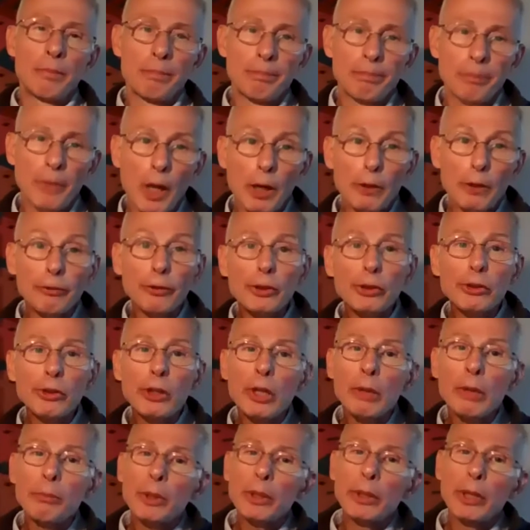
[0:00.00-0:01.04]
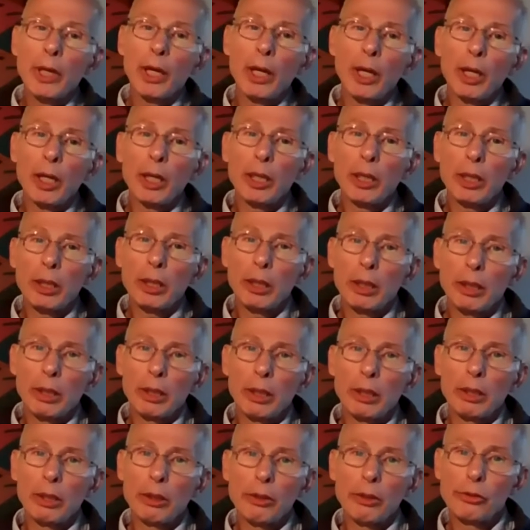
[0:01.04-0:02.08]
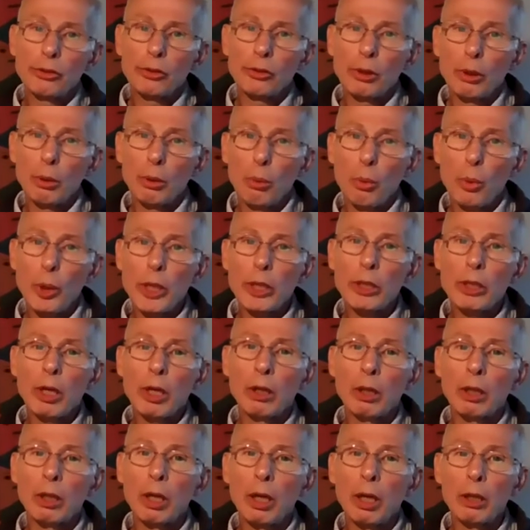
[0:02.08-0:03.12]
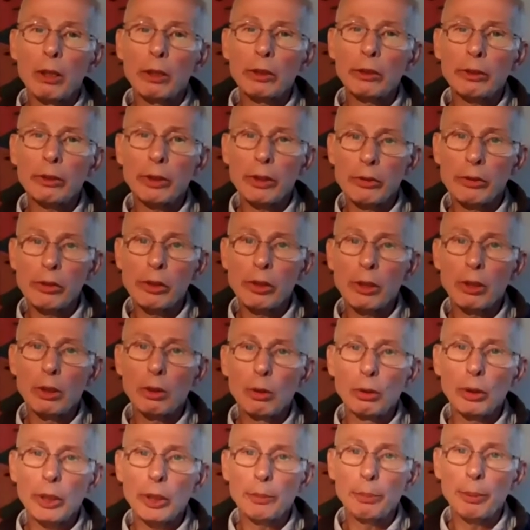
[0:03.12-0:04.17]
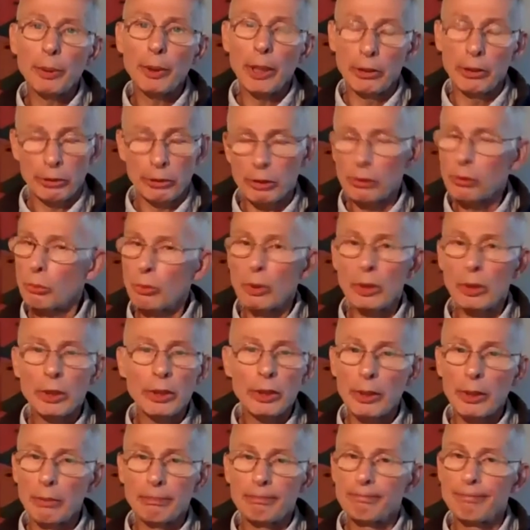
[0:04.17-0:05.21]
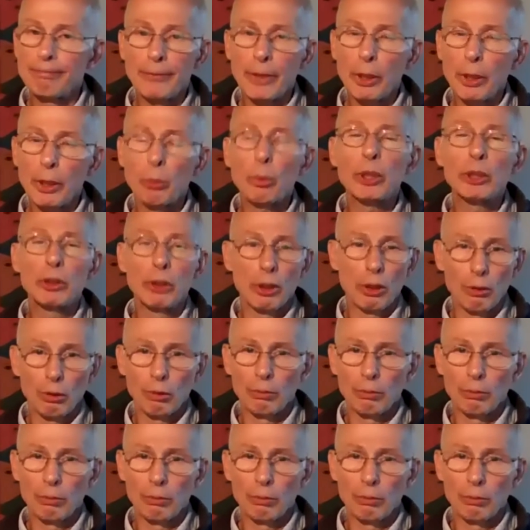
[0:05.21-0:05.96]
Our first hymn today is When Our Heart is in a Holy Place. It's one that we know.